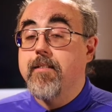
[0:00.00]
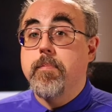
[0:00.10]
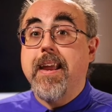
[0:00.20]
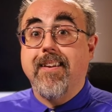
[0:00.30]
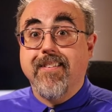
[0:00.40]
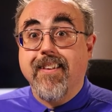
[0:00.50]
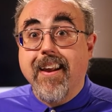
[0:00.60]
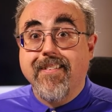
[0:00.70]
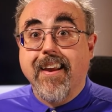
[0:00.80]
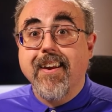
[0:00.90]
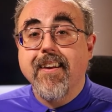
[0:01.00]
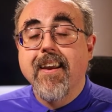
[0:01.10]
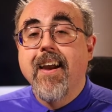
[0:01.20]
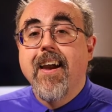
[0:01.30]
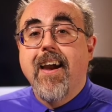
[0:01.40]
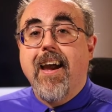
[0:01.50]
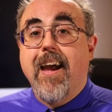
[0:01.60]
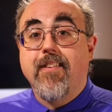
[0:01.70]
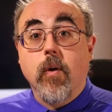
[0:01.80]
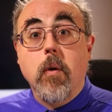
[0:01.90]
being dyslexic,
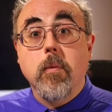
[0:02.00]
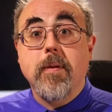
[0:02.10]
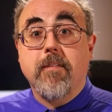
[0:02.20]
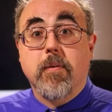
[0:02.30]
and so I will be